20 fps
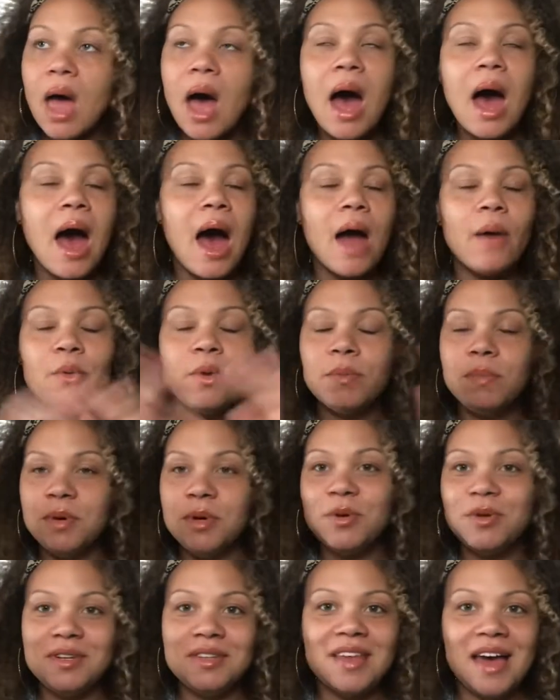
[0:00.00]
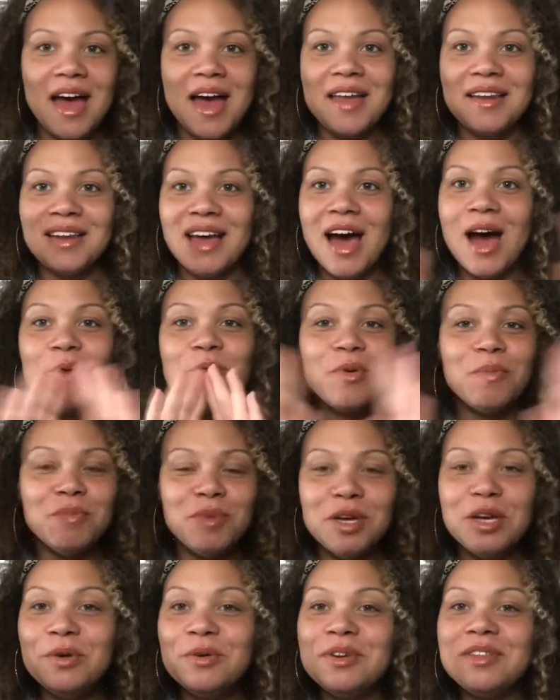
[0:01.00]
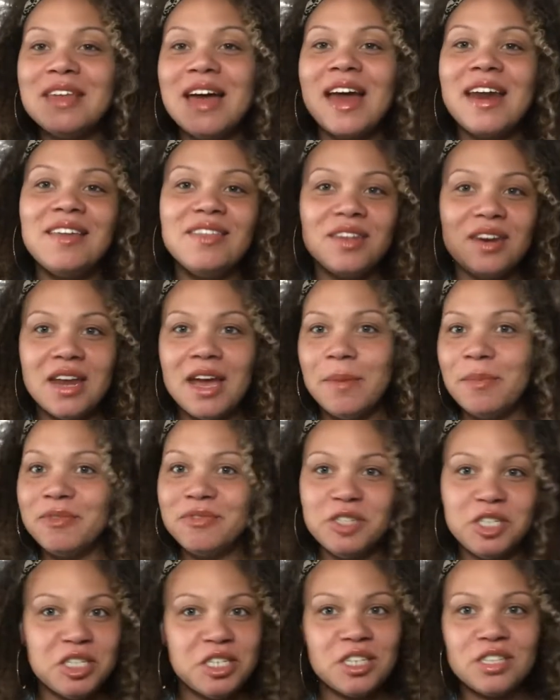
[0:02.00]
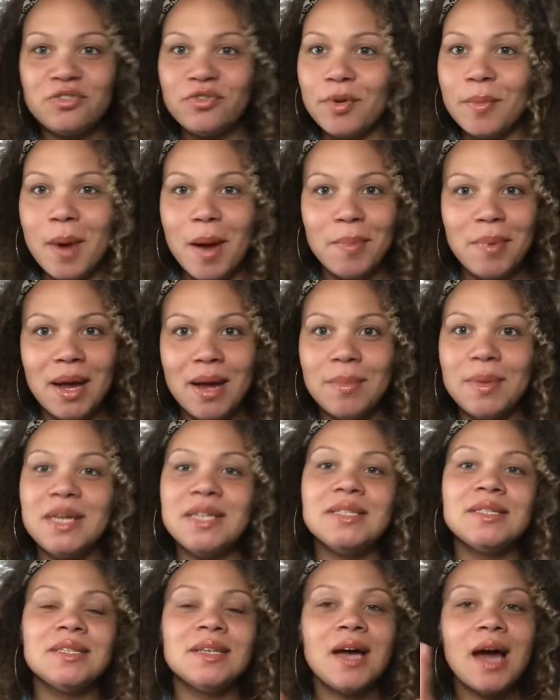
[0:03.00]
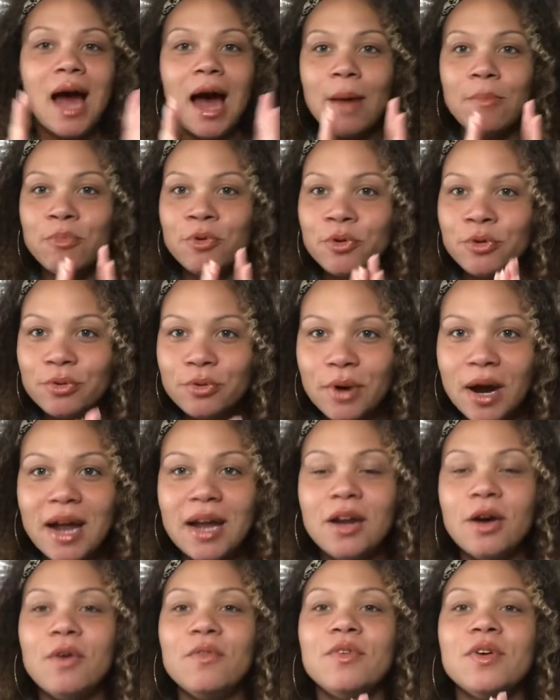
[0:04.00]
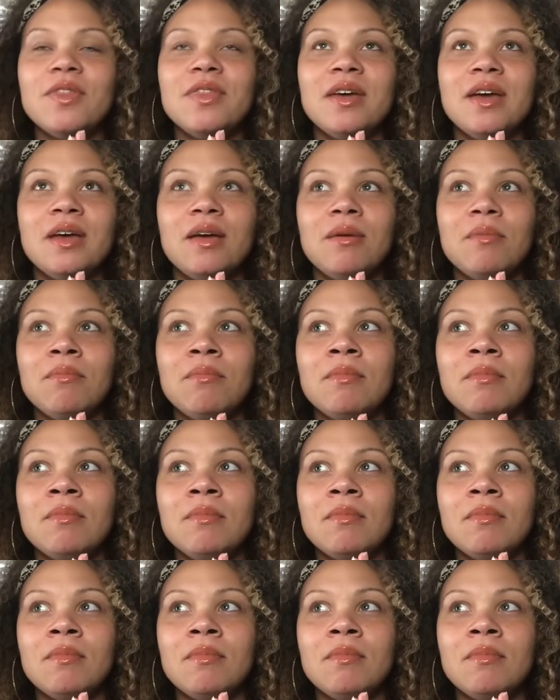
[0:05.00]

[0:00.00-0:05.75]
I rebuked that. I rebuked that in the name of Jesus for my babies. I prayed over them.